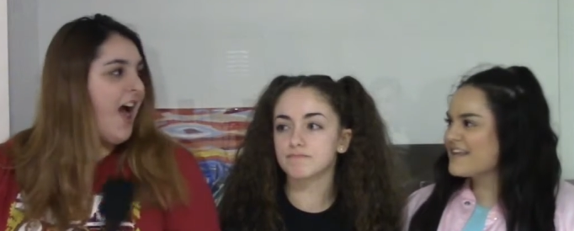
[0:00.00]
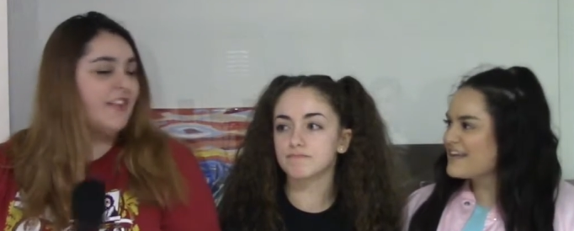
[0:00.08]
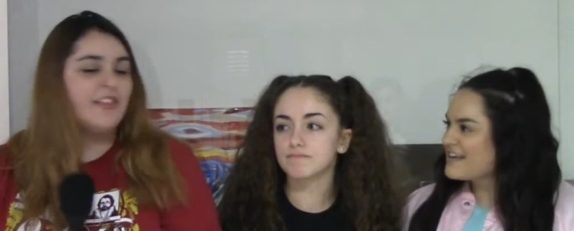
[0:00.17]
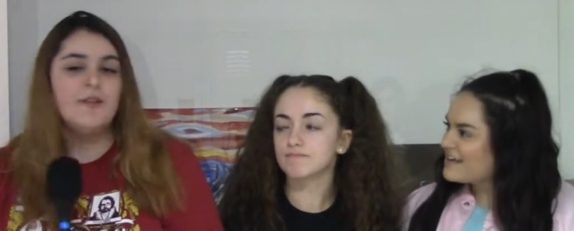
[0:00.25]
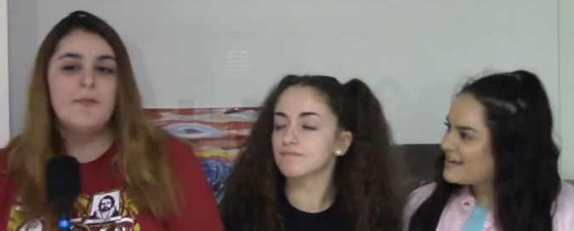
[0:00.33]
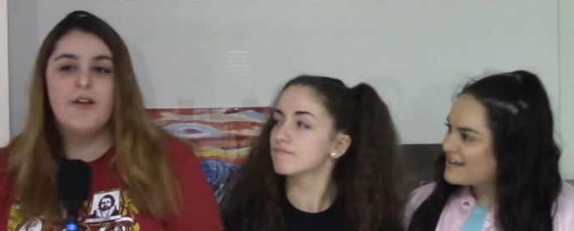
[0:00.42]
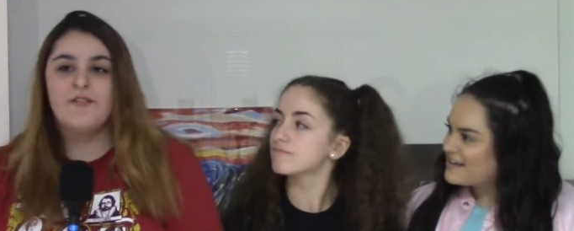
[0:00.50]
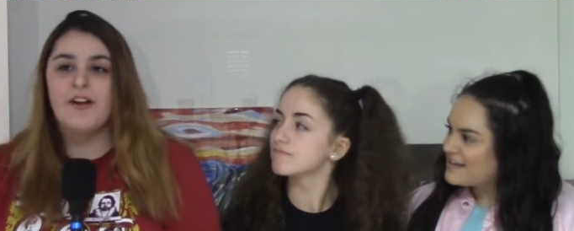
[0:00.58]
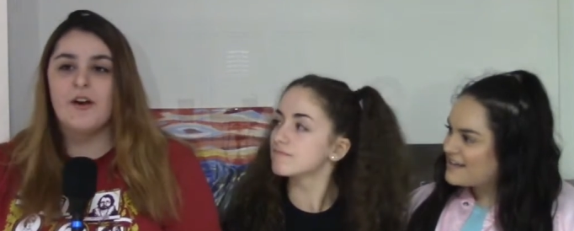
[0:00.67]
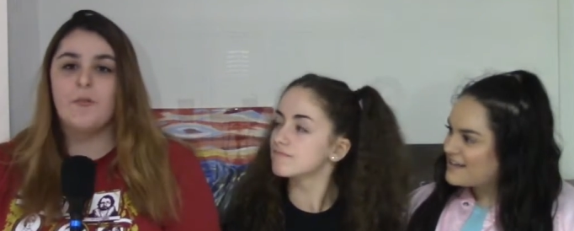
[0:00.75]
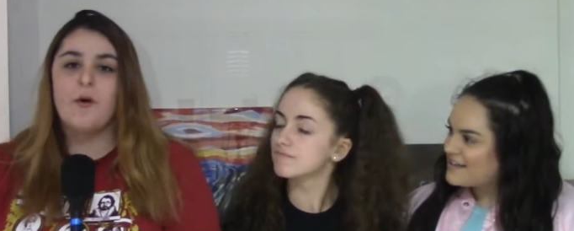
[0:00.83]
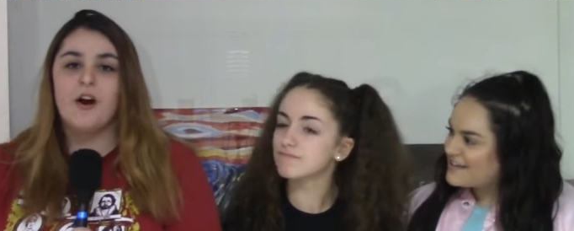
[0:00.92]
Speaker 1: I think my
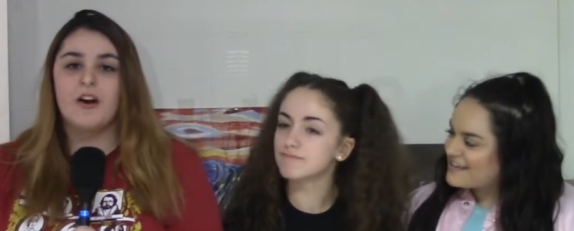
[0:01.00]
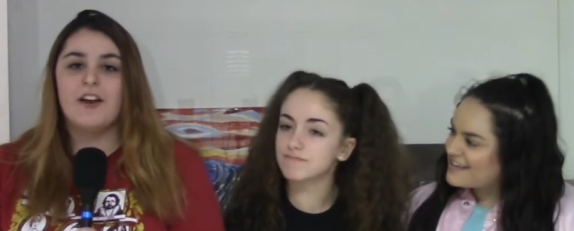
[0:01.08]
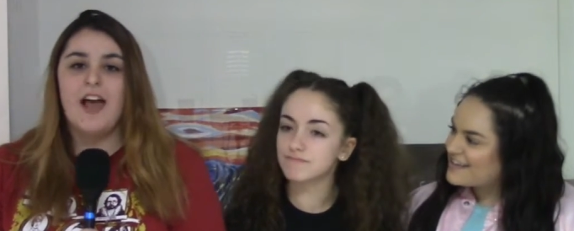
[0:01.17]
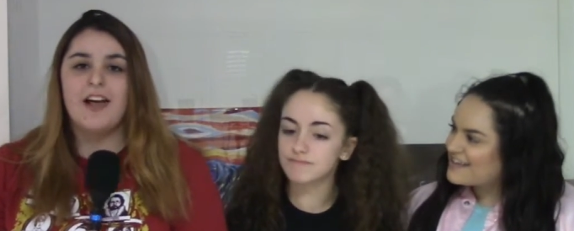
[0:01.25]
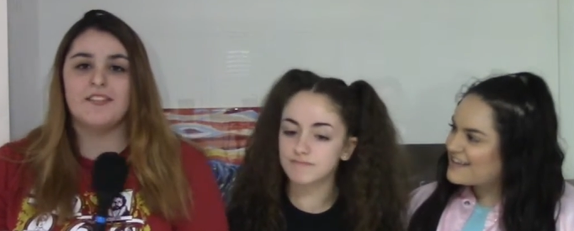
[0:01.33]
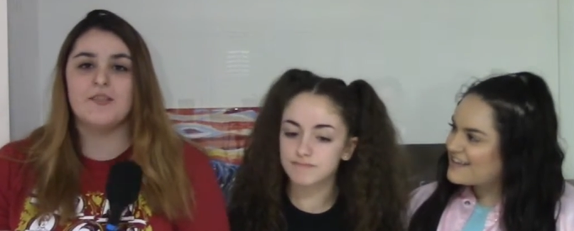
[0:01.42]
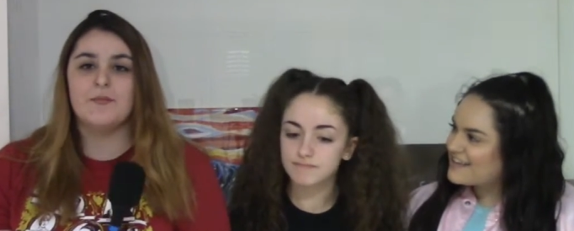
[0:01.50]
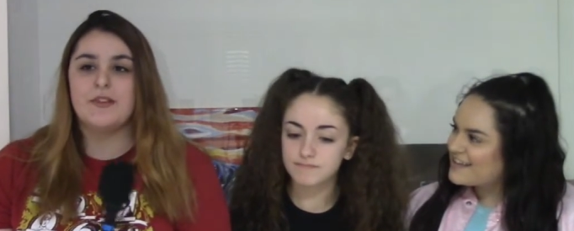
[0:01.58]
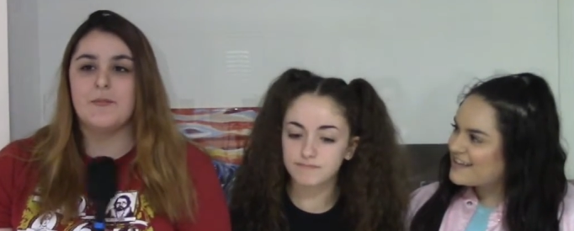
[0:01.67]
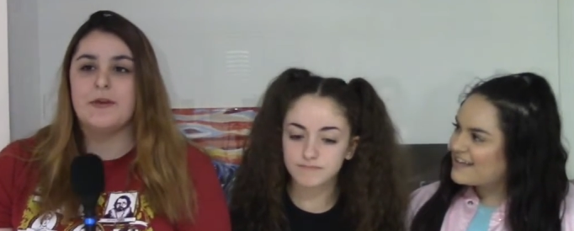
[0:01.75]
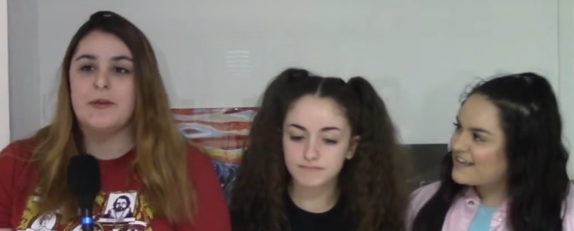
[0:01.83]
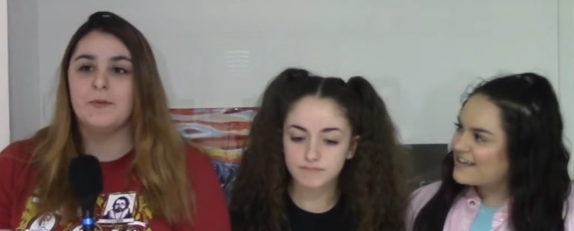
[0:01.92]
favorite part has to be the
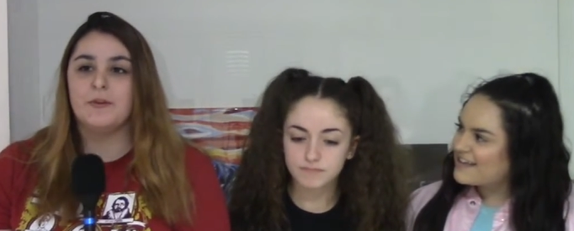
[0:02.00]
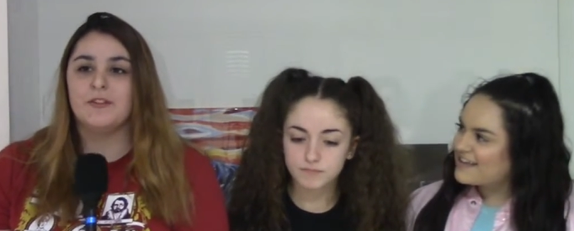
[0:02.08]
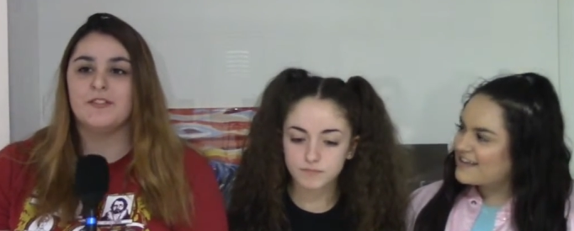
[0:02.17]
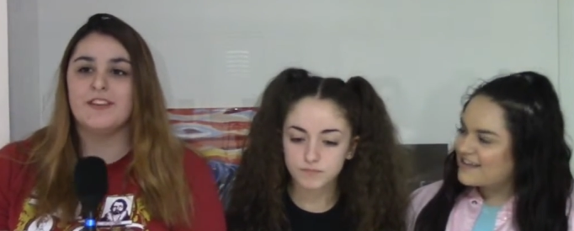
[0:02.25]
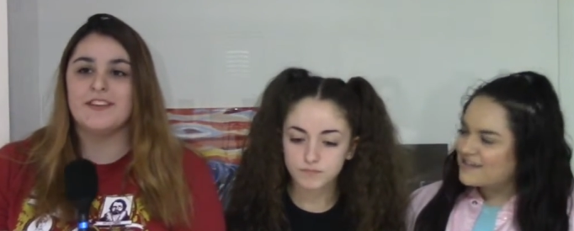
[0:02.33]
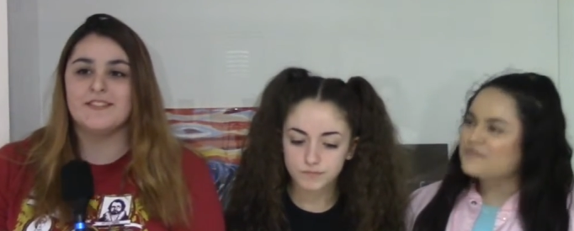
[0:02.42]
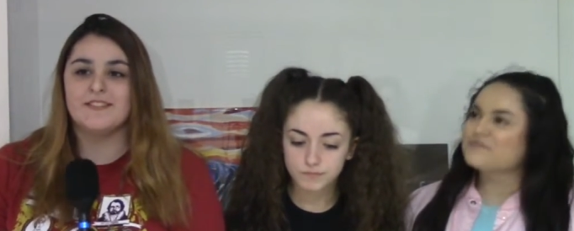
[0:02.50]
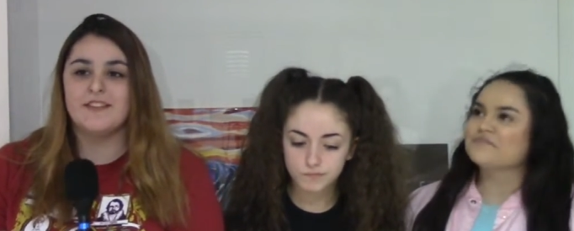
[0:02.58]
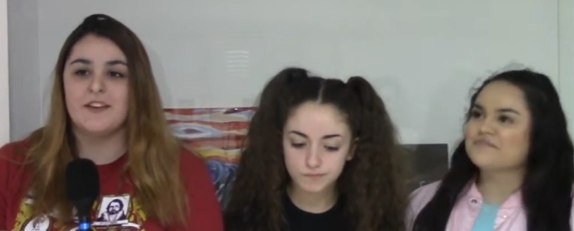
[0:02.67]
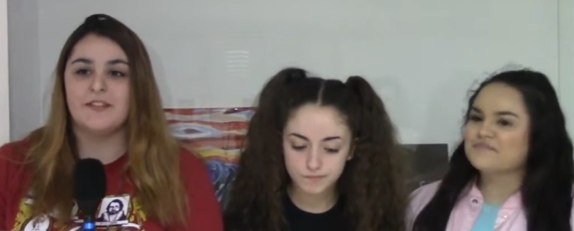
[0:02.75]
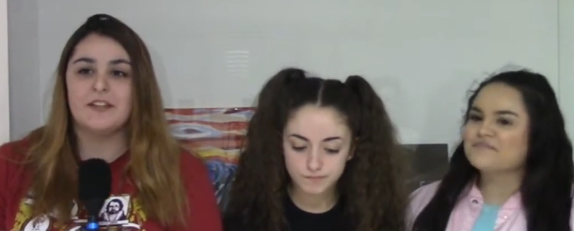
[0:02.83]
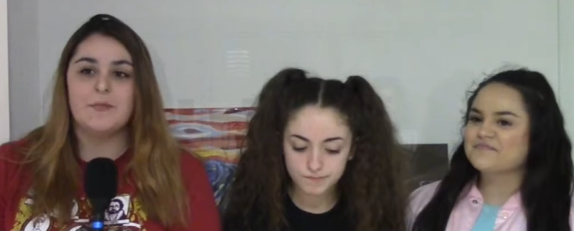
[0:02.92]
people. This has
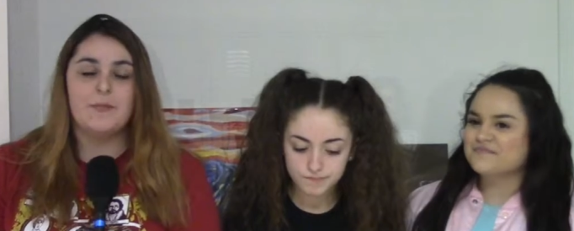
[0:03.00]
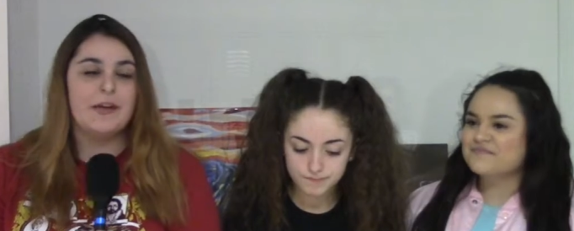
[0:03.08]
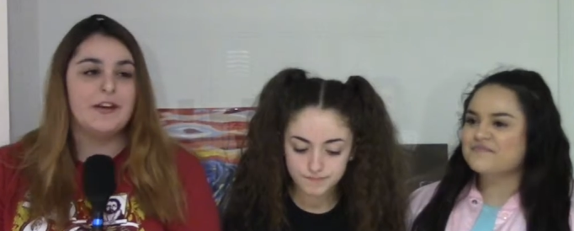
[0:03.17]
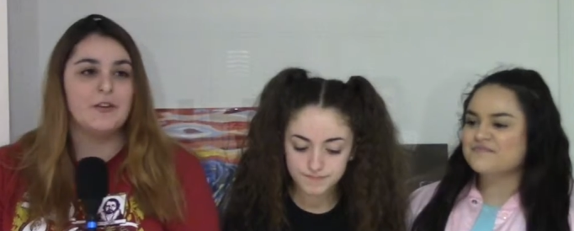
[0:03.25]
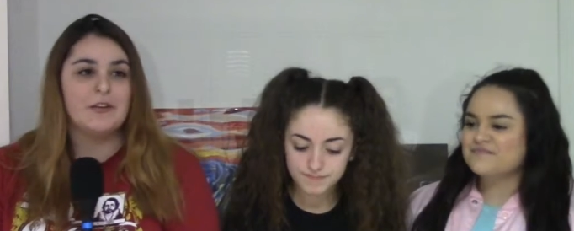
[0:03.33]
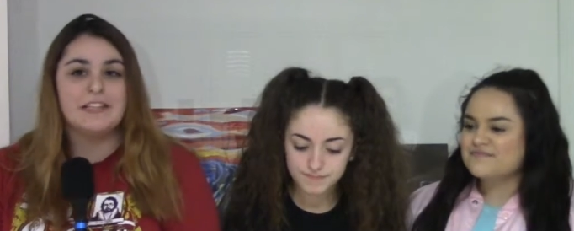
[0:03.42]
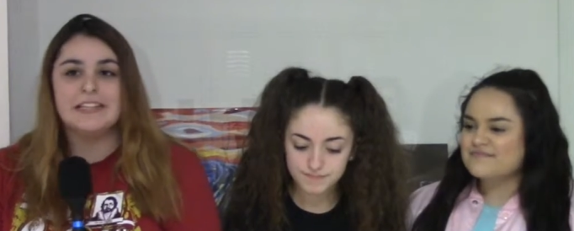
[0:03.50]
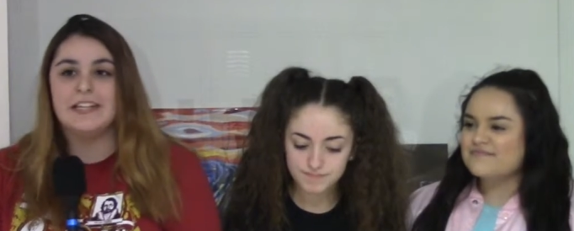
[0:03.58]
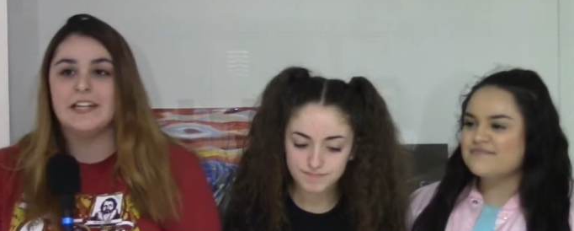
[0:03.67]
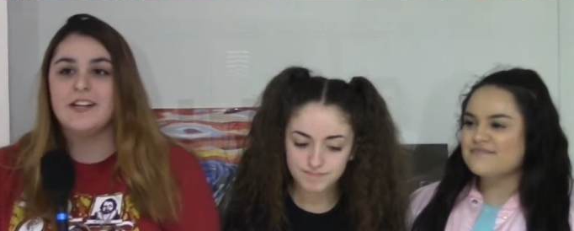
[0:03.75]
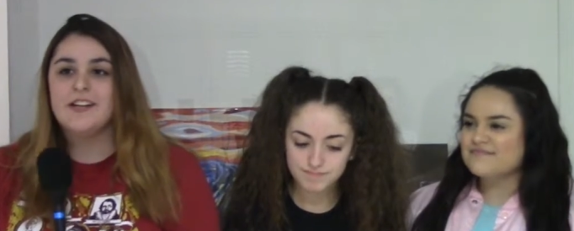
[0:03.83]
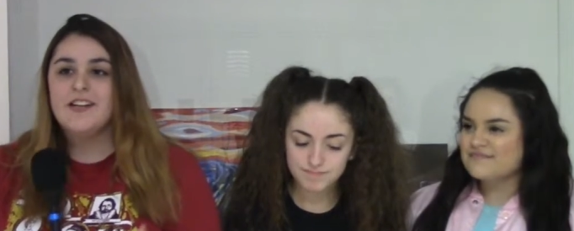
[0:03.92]
definitely been a
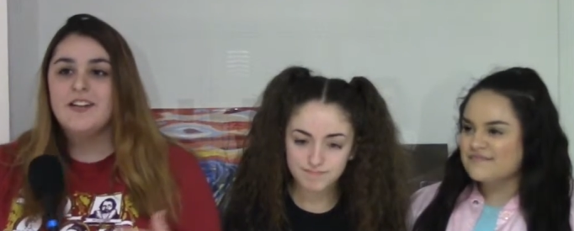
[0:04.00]
really